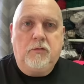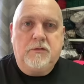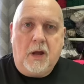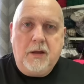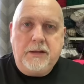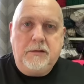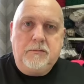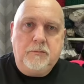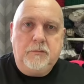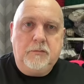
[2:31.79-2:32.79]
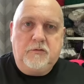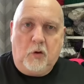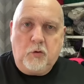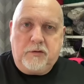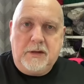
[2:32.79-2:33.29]
dye
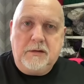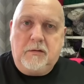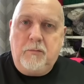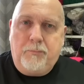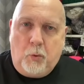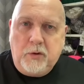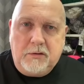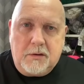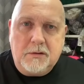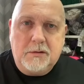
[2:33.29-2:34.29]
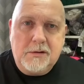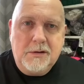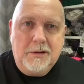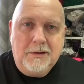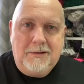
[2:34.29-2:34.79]
toxins and poisons
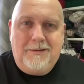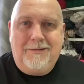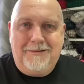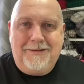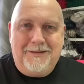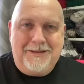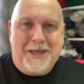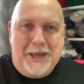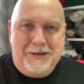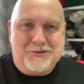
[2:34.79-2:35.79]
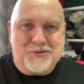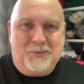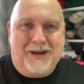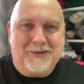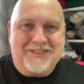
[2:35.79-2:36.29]

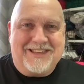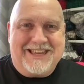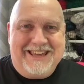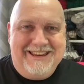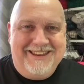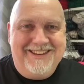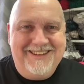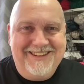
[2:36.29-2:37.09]
into our skin.